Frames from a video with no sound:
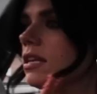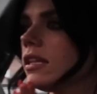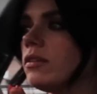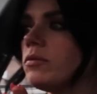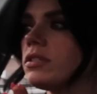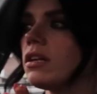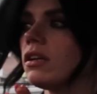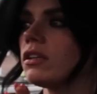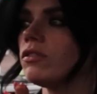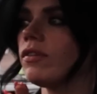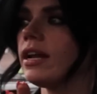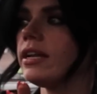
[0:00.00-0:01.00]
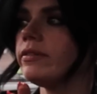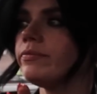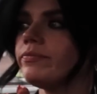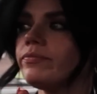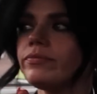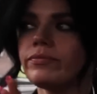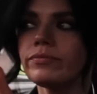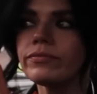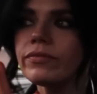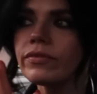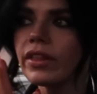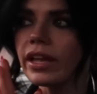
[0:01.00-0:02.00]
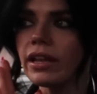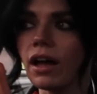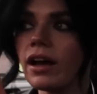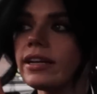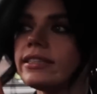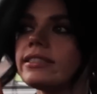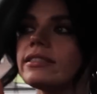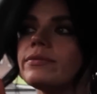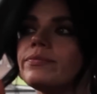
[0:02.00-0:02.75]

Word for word: Said that it was not gonna rain. They lied.